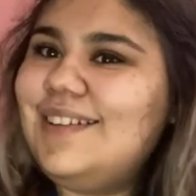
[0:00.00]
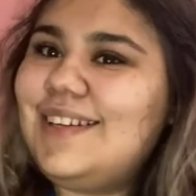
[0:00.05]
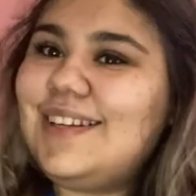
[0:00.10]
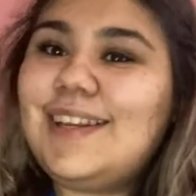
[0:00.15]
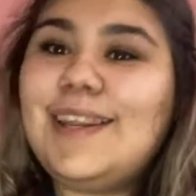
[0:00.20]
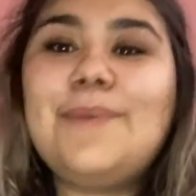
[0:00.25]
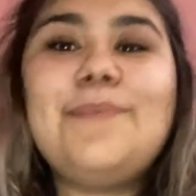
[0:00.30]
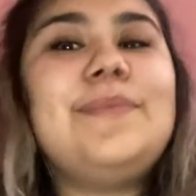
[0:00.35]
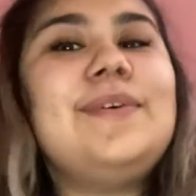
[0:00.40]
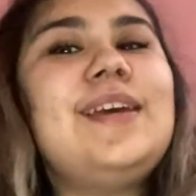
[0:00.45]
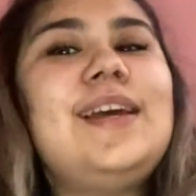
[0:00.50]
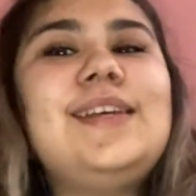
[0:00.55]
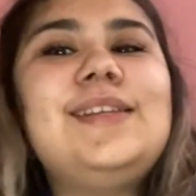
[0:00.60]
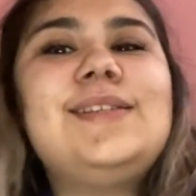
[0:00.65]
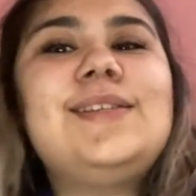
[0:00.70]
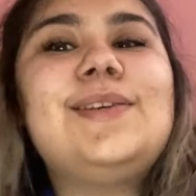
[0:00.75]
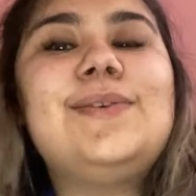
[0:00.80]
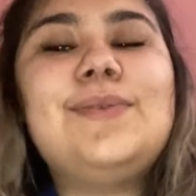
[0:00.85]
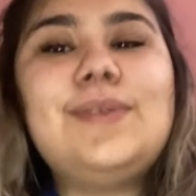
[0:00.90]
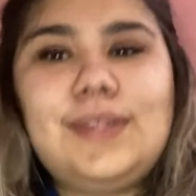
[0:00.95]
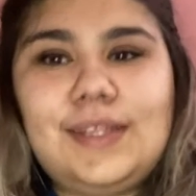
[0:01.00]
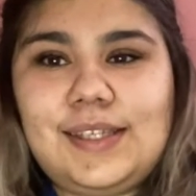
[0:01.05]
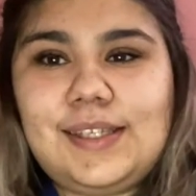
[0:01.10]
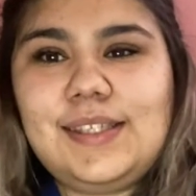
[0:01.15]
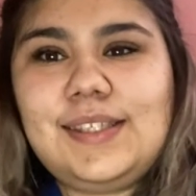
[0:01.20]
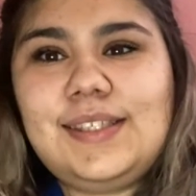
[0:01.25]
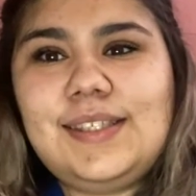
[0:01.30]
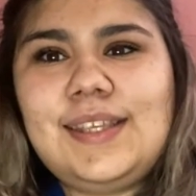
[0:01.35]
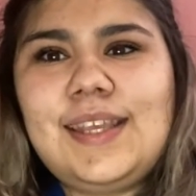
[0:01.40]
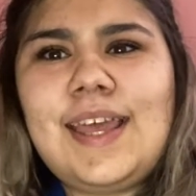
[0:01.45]
let me ask you
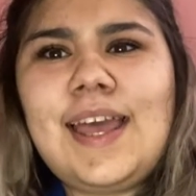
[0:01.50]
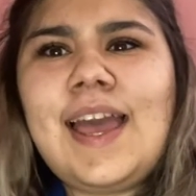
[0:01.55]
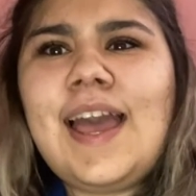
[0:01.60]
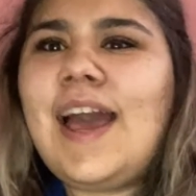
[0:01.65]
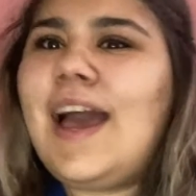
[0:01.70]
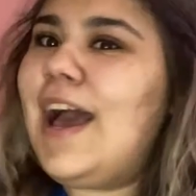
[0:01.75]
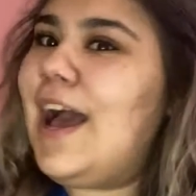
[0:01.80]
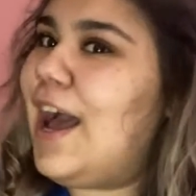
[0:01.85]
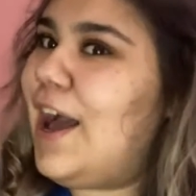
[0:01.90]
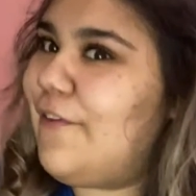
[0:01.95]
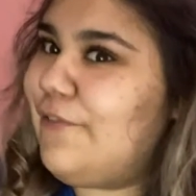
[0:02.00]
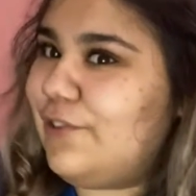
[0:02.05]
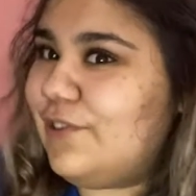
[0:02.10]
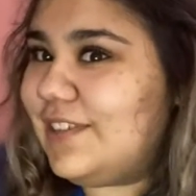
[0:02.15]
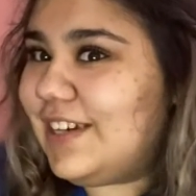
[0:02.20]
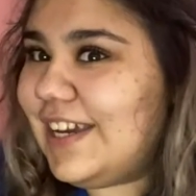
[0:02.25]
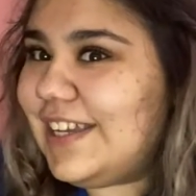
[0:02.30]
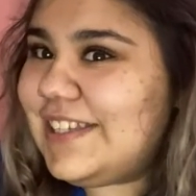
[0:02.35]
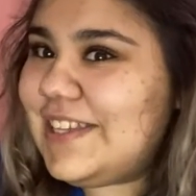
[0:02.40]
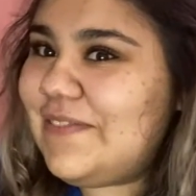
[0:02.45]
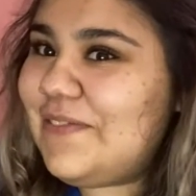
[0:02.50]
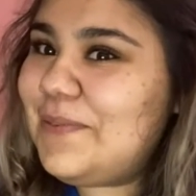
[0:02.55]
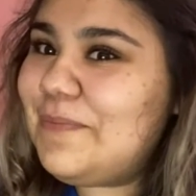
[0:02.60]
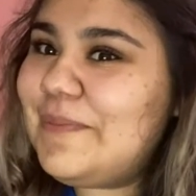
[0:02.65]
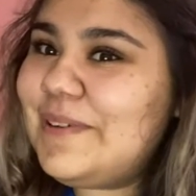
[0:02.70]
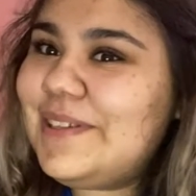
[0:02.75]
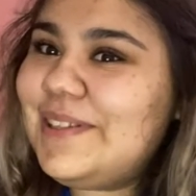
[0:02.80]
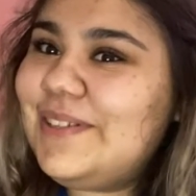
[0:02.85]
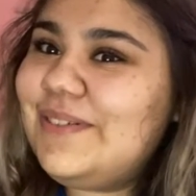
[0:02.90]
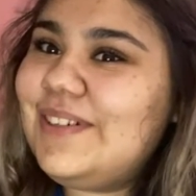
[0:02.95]
this, have you guys ever
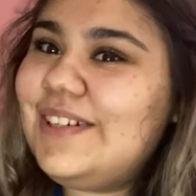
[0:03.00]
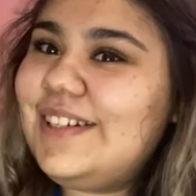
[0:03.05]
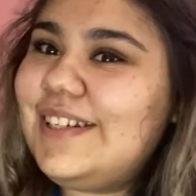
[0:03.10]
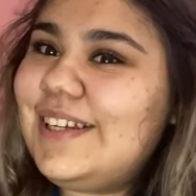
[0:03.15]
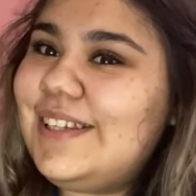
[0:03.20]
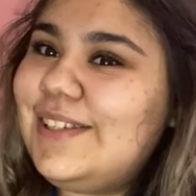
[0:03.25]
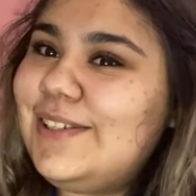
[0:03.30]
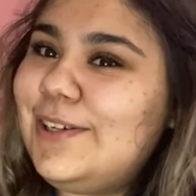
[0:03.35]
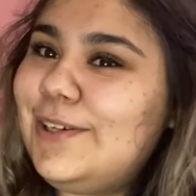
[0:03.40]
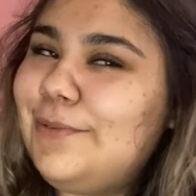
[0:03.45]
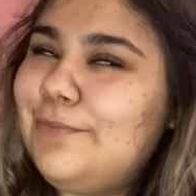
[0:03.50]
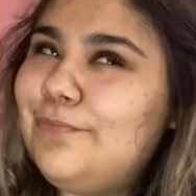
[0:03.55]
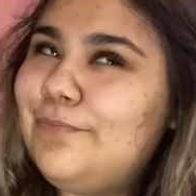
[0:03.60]
been to a desert?